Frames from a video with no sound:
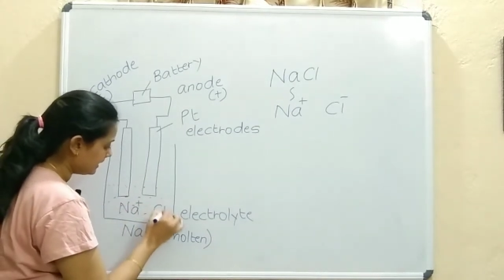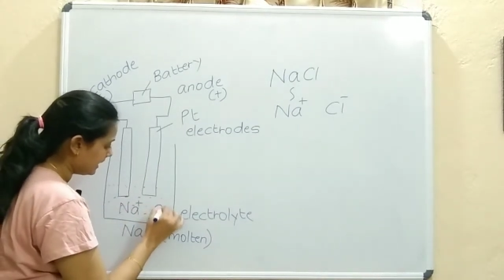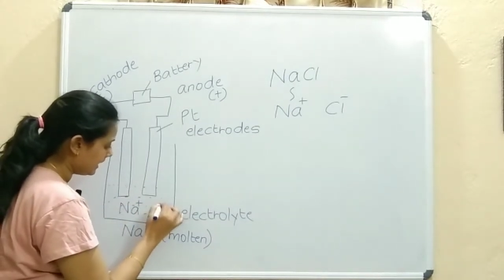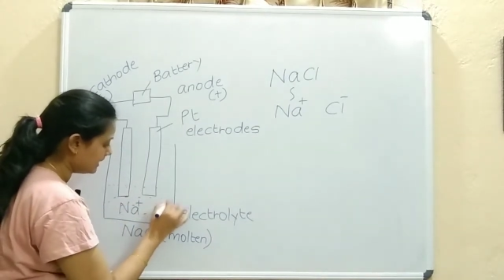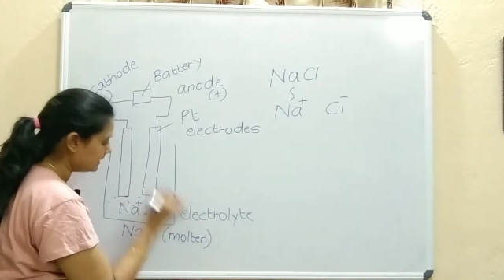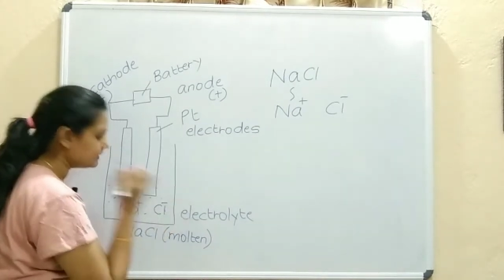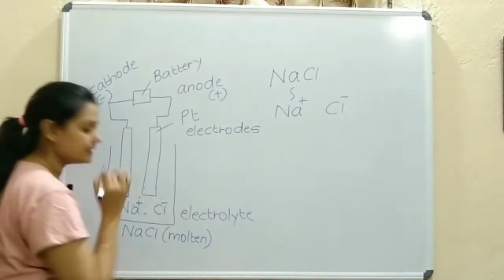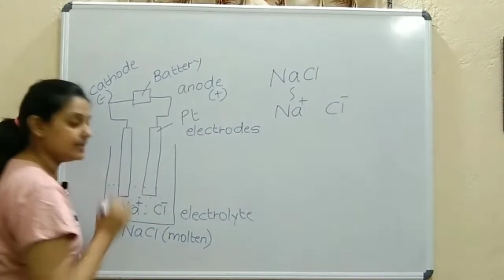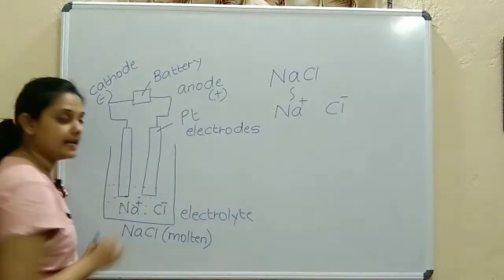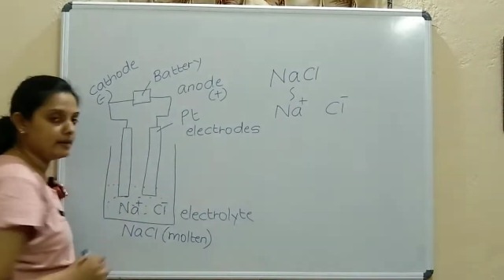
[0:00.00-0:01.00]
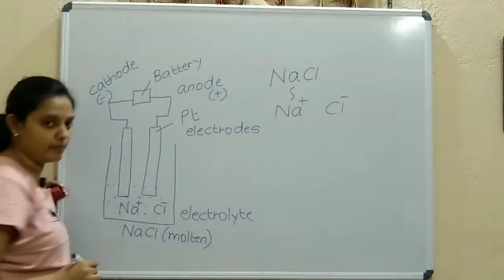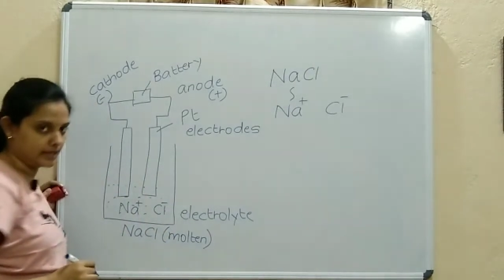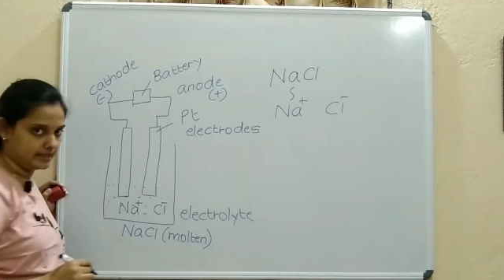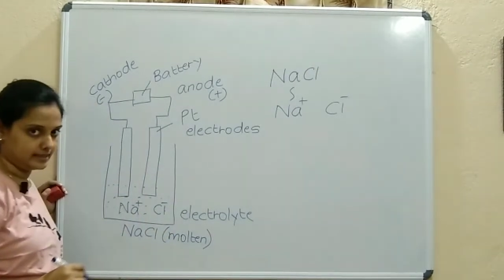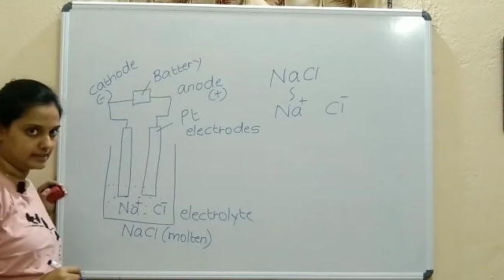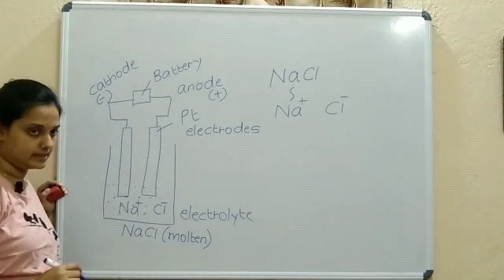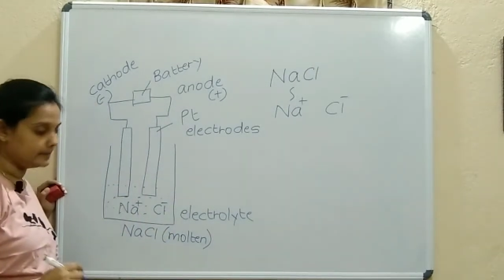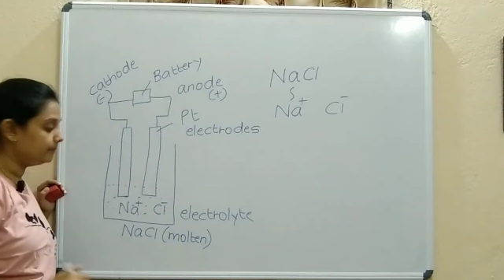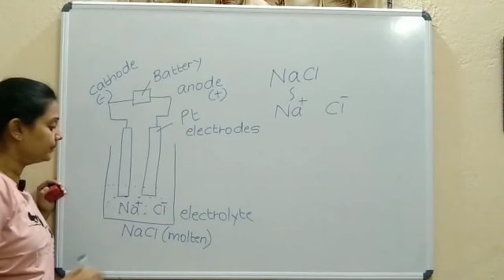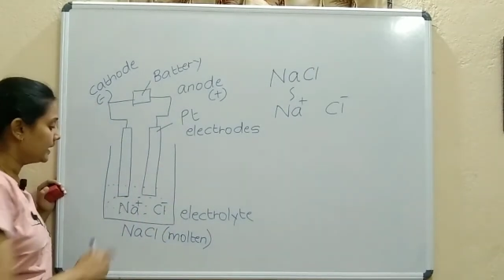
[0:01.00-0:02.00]
and Cl minus.
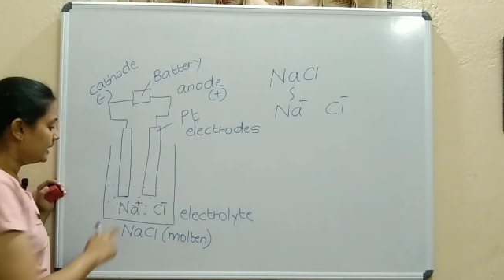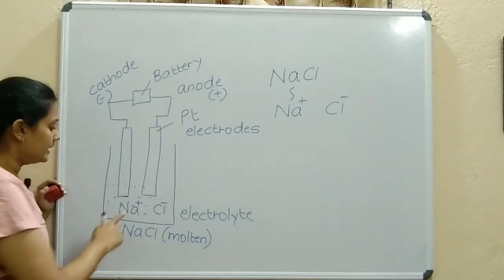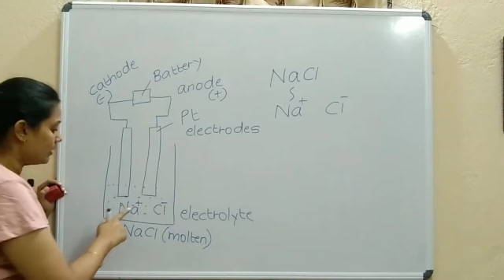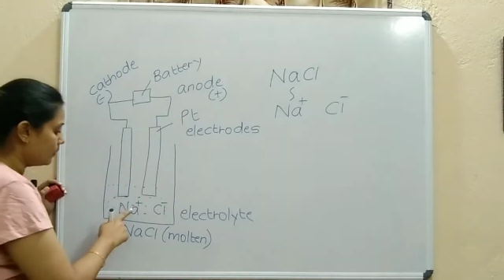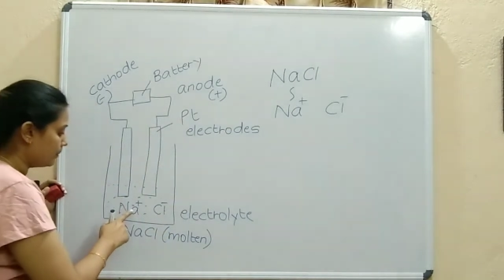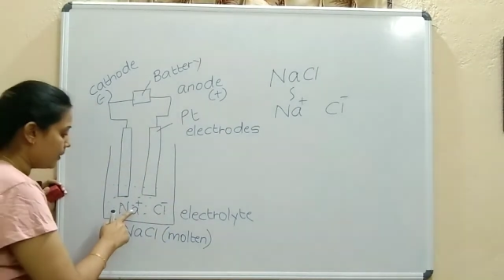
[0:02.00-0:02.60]
Now